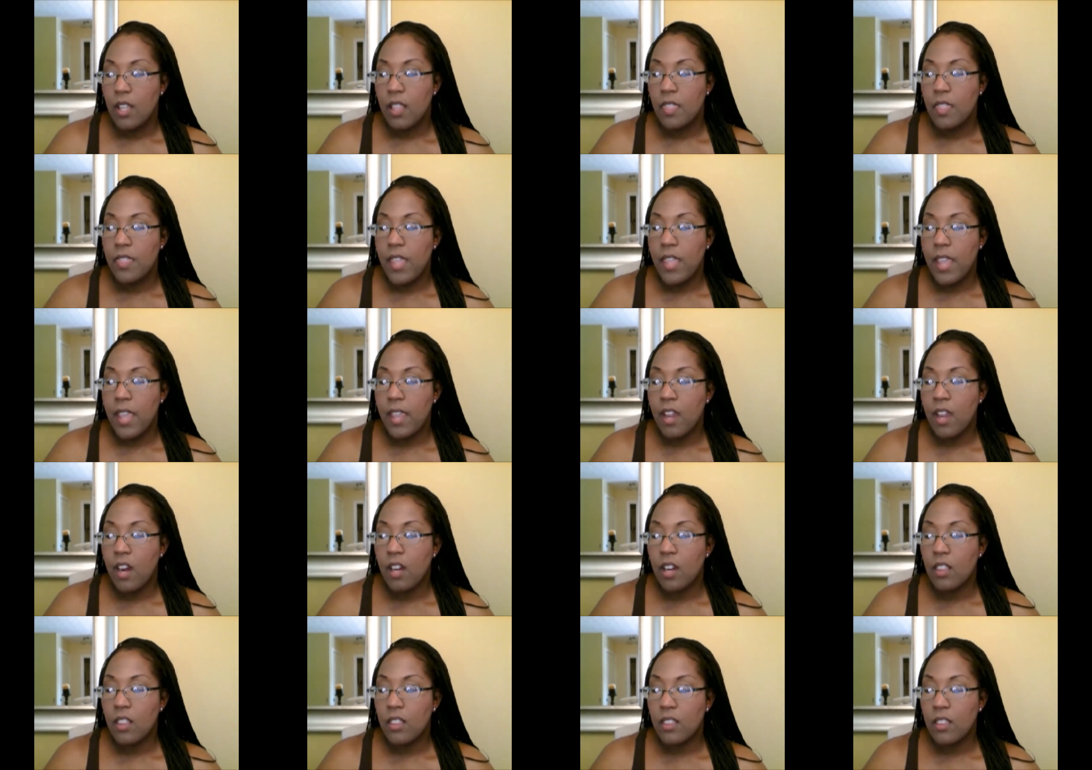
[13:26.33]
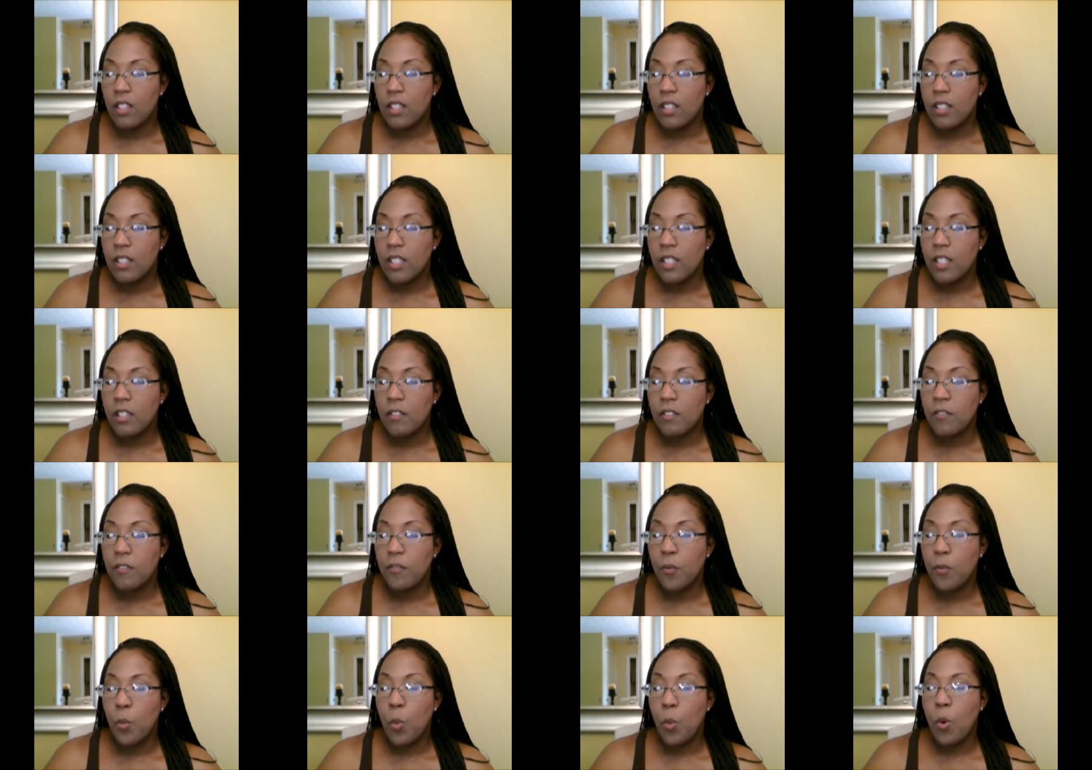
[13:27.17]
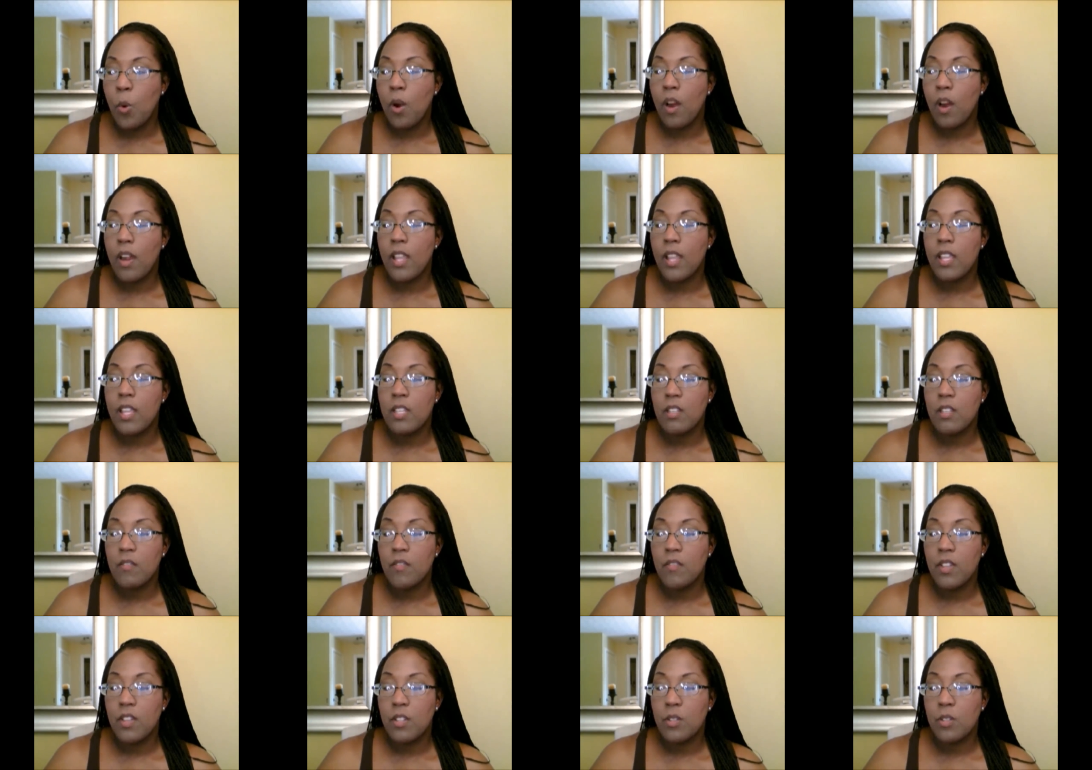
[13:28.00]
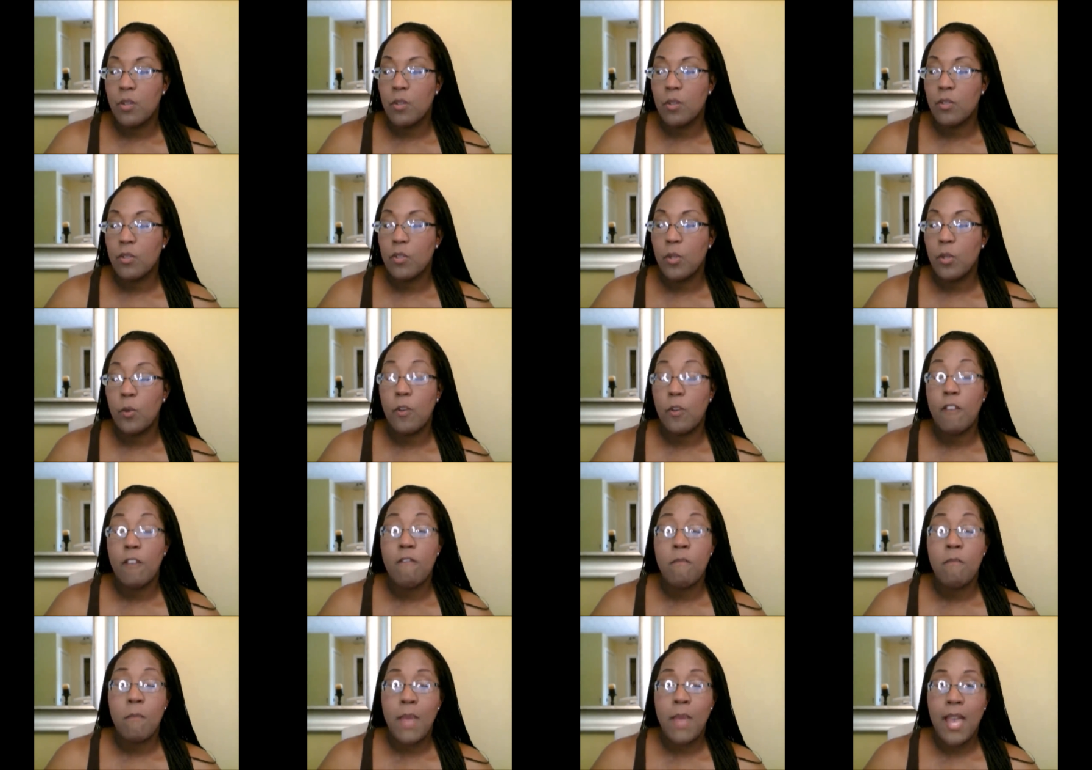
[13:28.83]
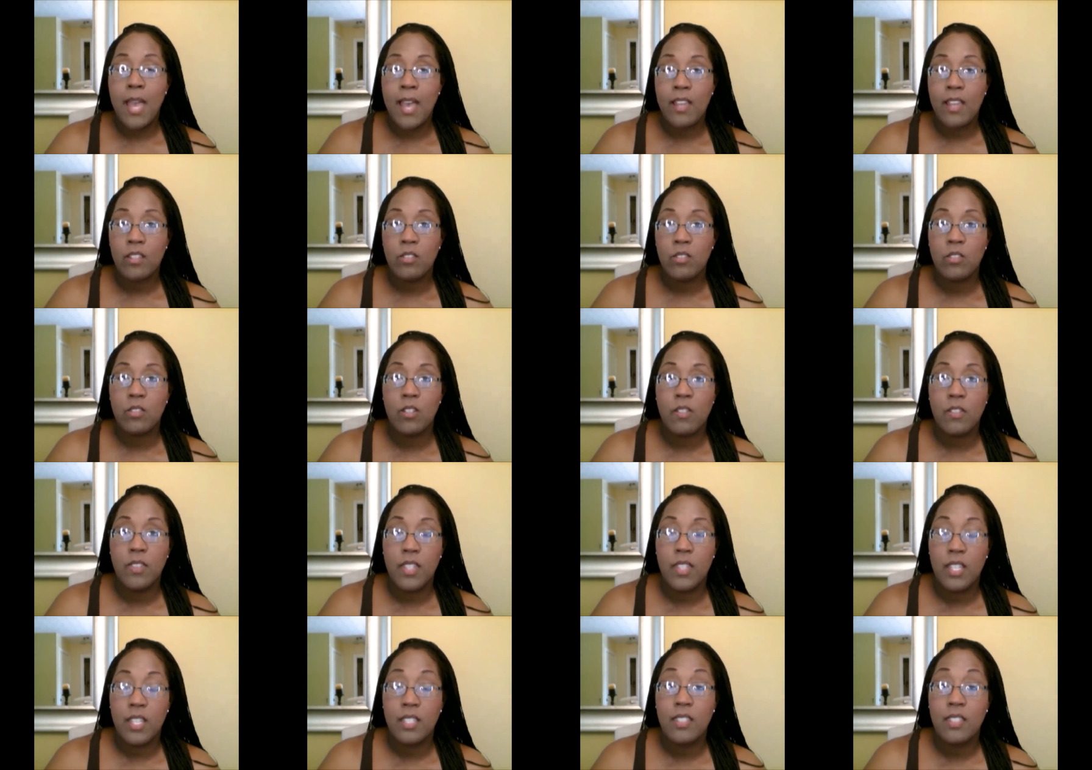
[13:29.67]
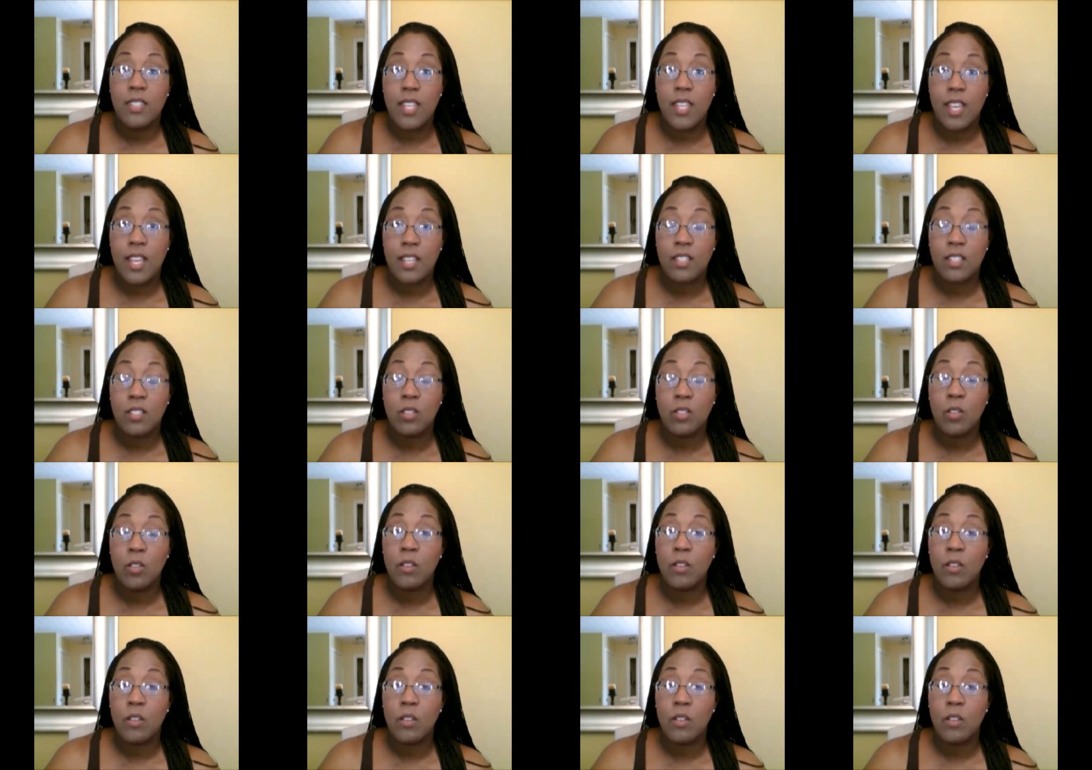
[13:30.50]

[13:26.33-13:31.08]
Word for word: they are looking for individuals who have mastered these tests.